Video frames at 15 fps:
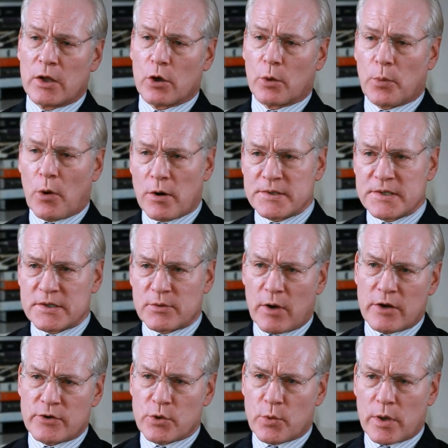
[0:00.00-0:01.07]
your Parsons
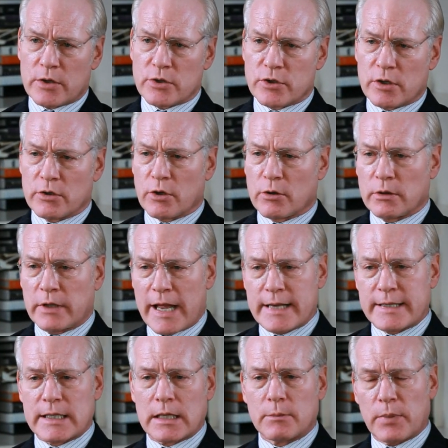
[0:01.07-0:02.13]
graduation, your
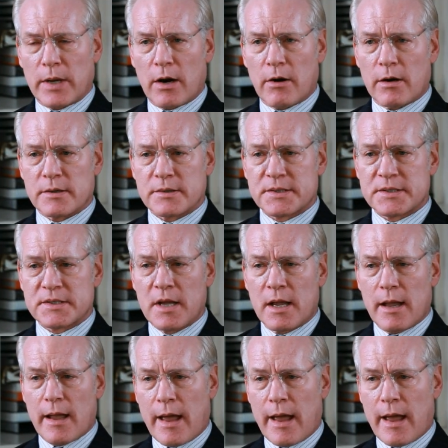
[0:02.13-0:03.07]
landing in Paris,